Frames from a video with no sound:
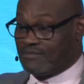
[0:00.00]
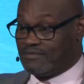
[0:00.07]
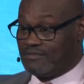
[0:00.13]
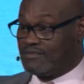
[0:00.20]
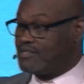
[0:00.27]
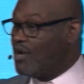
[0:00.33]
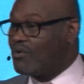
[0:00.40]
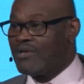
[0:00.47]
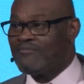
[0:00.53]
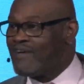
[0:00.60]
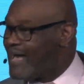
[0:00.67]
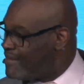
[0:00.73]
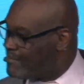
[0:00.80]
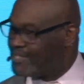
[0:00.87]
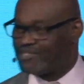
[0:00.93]
Don't
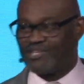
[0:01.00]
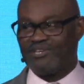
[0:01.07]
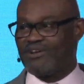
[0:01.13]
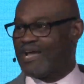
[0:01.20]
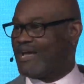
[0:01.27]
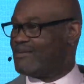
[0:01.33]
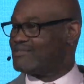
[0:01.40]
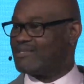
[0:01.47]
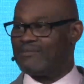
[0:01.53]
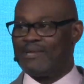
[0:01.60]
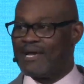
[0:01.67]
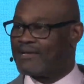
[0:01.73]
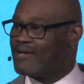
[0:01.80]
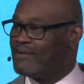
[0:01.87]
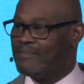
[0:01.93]
invite me to your house. I'm
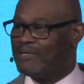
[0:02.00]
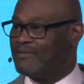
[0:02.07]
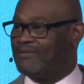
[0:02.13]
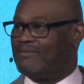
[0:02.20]
not coming.